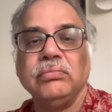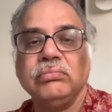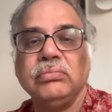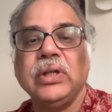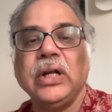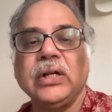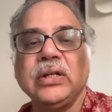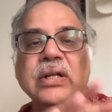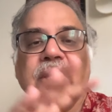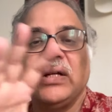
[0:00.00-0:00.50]

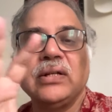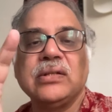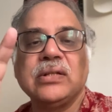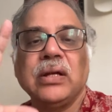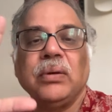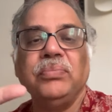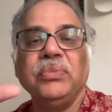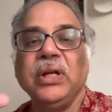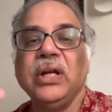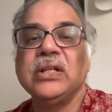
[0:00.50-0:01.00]
that
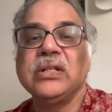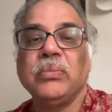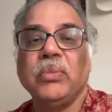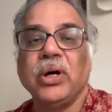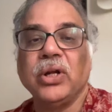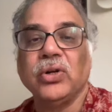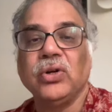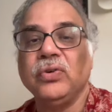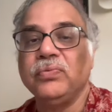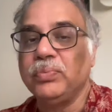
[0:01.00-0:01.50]
something as a
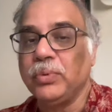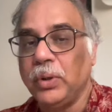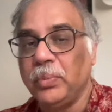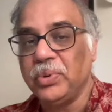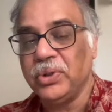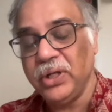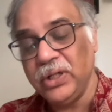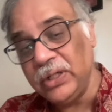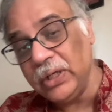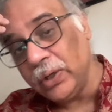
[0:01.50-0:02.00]
Markov
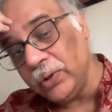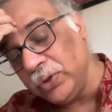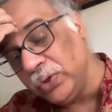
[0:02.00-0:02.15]
property. Now